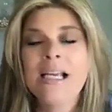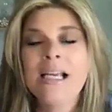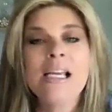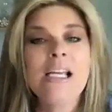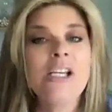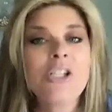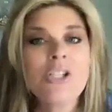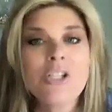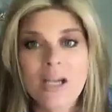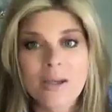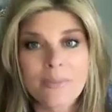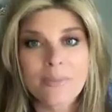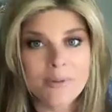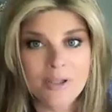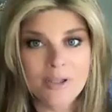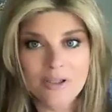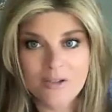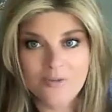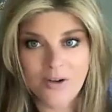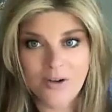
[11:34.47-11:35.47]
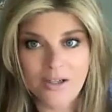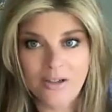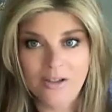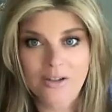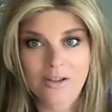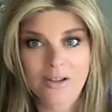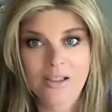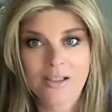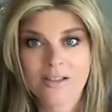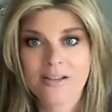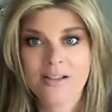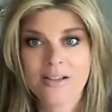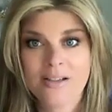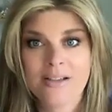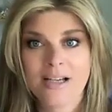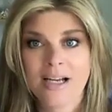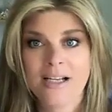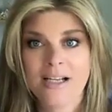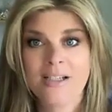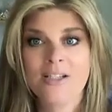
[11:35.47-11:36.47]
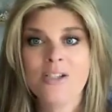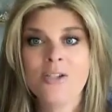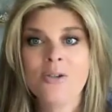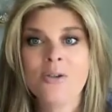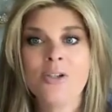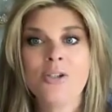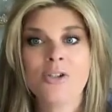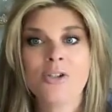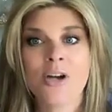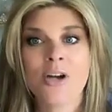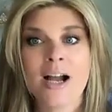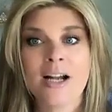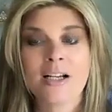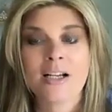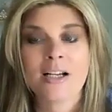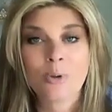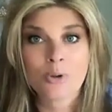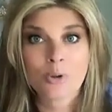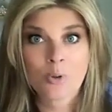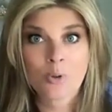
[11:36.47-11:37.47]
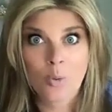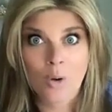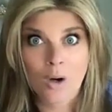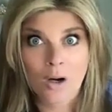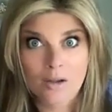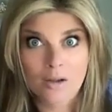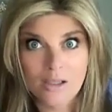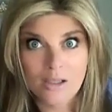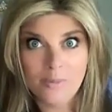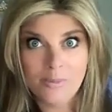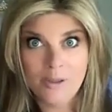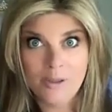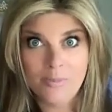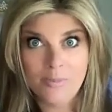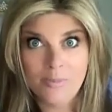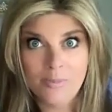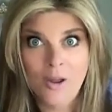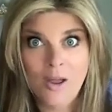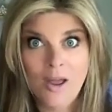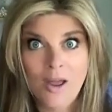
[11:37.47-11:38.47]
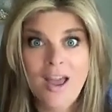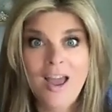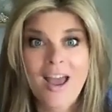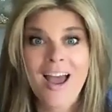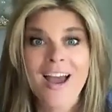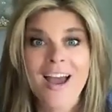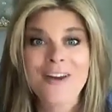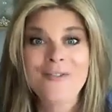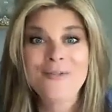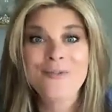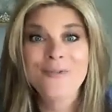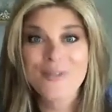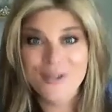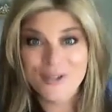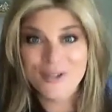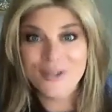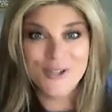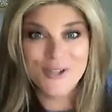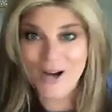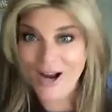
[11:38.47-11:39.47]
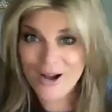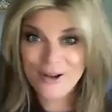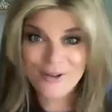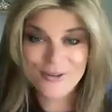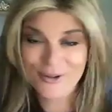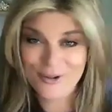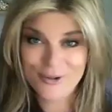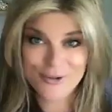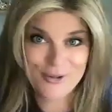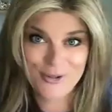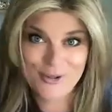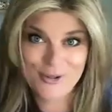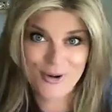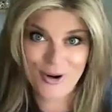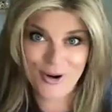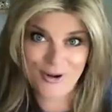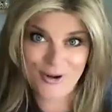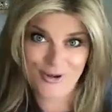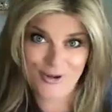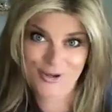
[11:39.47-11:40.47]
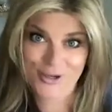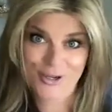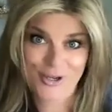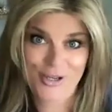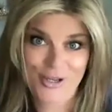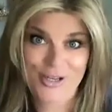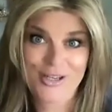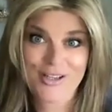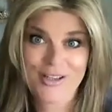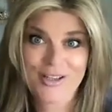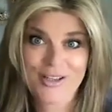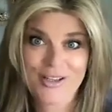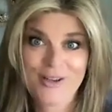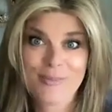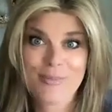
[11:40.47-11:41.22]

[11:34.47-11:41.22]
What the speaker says: Each step in this funnel is designed to attract both quality people and filter out those who aren't good